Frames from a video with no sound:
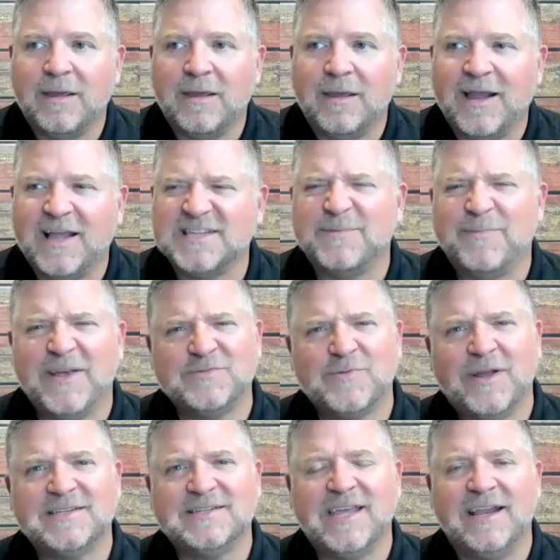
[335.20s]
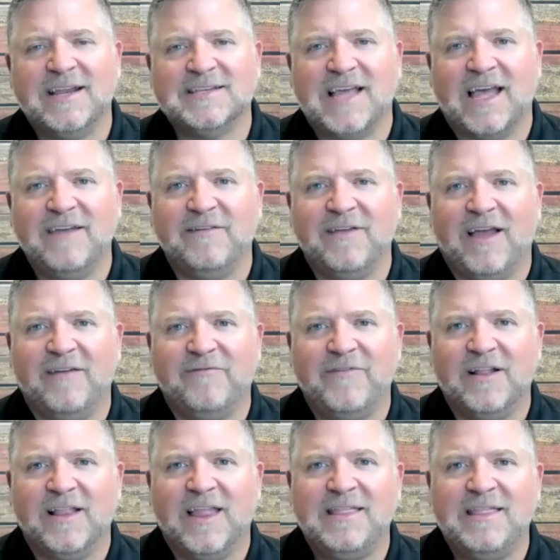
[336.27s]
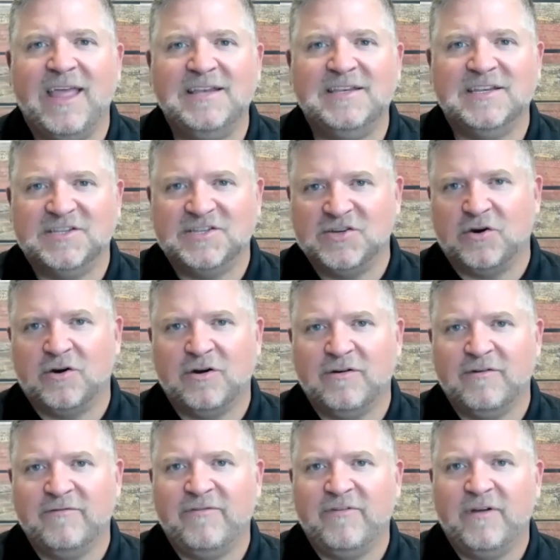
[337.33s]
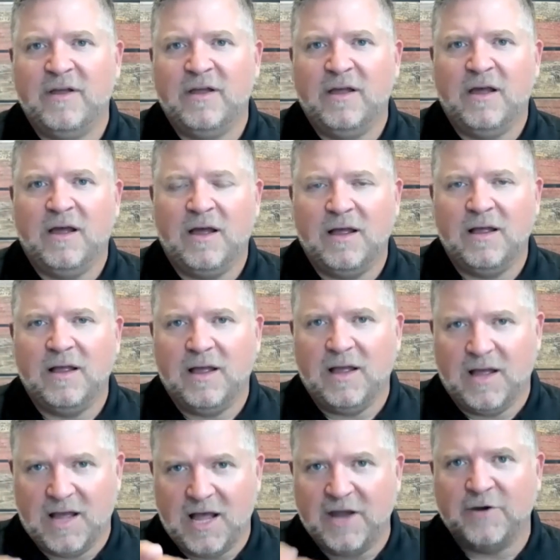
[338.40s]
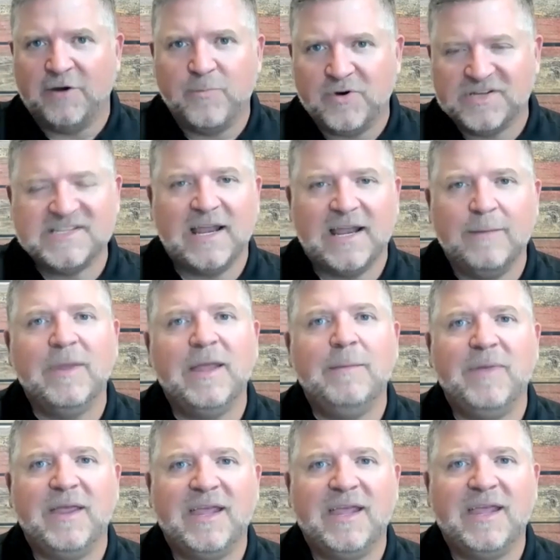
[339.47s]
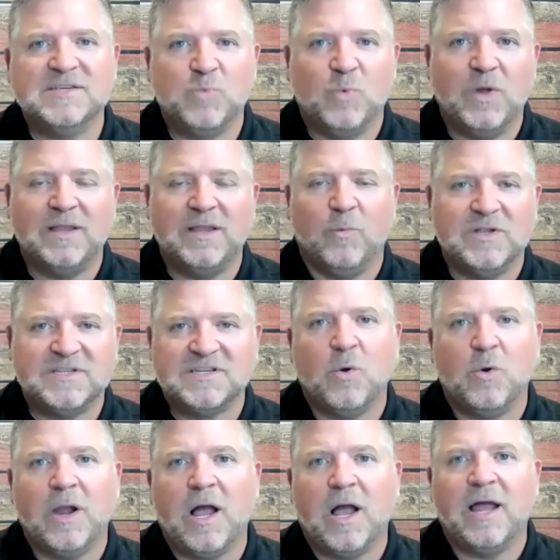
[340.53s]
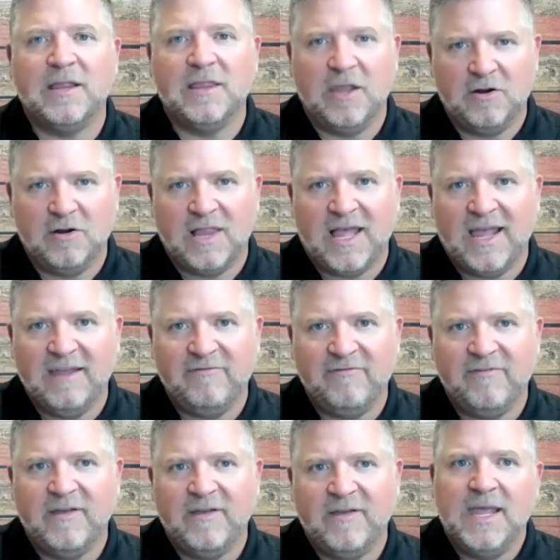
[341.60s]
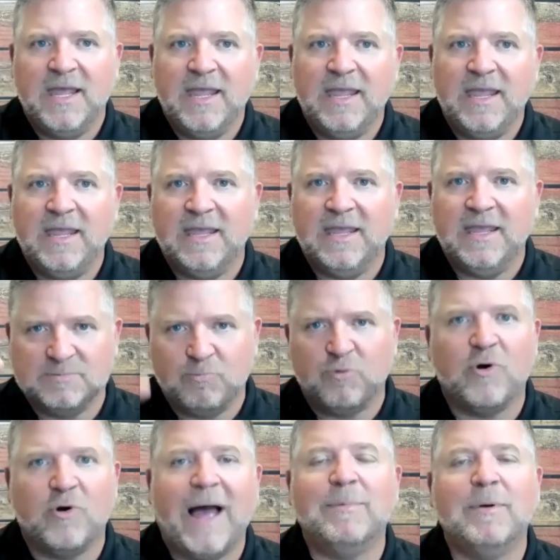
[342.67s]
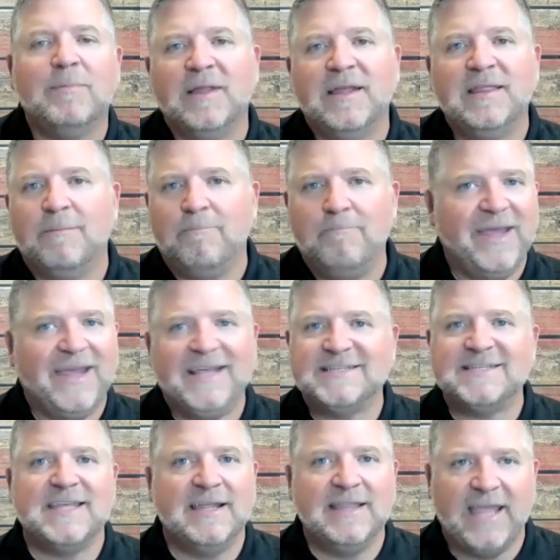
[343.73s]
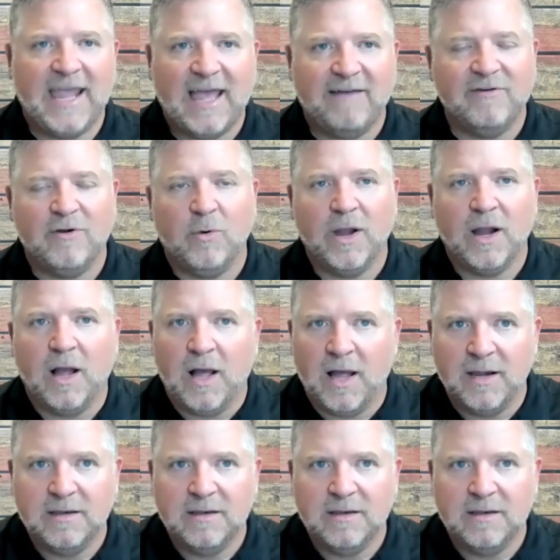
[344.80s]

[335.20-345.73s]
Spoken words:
I guess the best way to say it is I feel like they deserve 100% of me, because what's going on in their life is probably the biggest thing they have going on